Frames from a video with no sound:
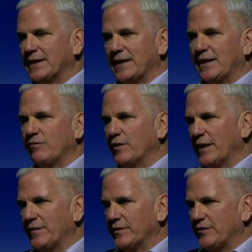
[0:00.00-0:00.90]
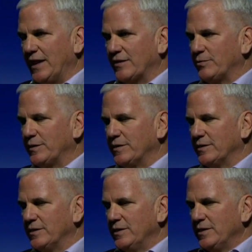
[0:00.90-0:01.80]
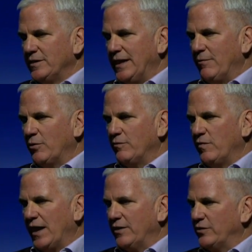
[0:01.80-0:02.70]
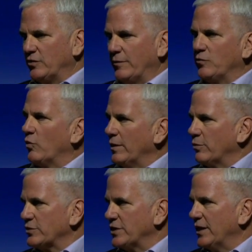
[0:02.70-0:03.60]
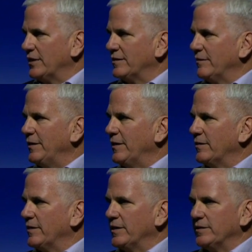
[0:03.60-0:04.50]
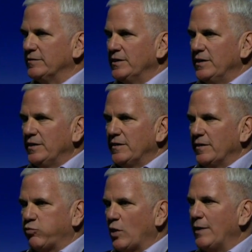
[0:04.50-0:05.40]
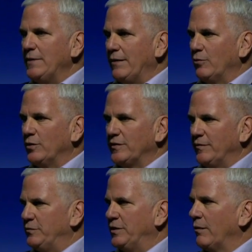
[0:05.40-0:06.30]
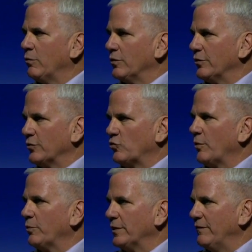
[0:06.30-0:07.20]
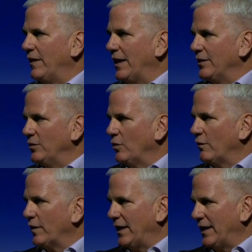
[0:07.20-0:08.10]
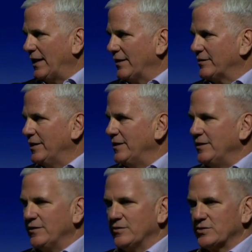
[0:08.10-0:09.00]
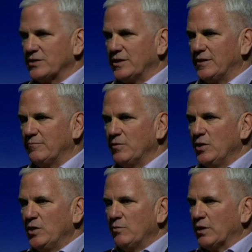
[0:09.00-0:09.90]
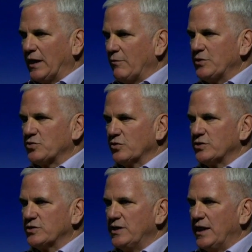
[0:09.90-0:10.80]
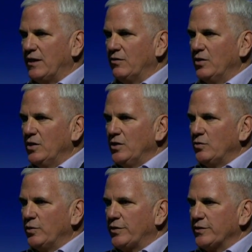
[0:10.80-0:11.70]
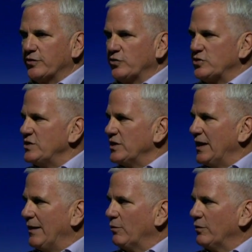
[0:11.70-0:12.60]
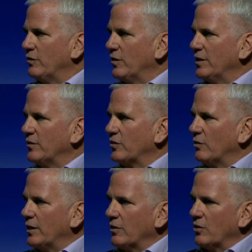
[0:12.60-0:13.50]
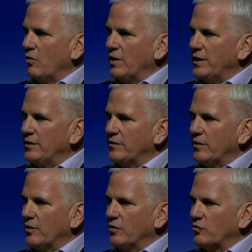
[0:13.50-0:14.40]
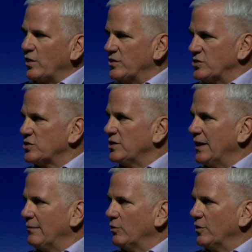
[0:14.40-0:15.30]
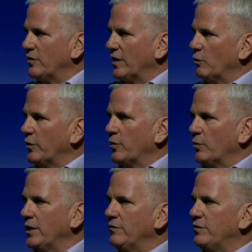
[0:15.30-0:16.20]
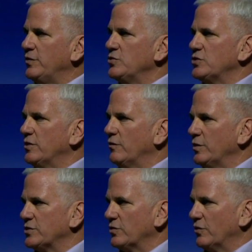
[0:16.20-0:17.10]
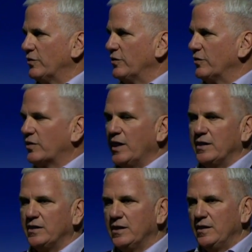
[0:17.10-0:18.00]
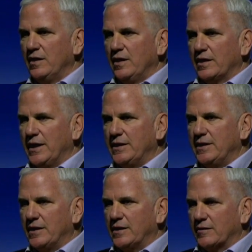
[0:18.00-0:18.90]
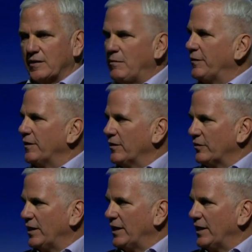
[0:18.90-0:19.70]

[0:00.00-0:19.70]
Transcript: I forgot the stats, but the neighborhood values are up 20%. I mean, the prime neighborhoods have doubled or tripled in value over that last 10 years. But a lot of resources now with the Strategic Neighborhood Fund and so on are going into those transition neighborhoods that with the right infusion of resources can can come out the other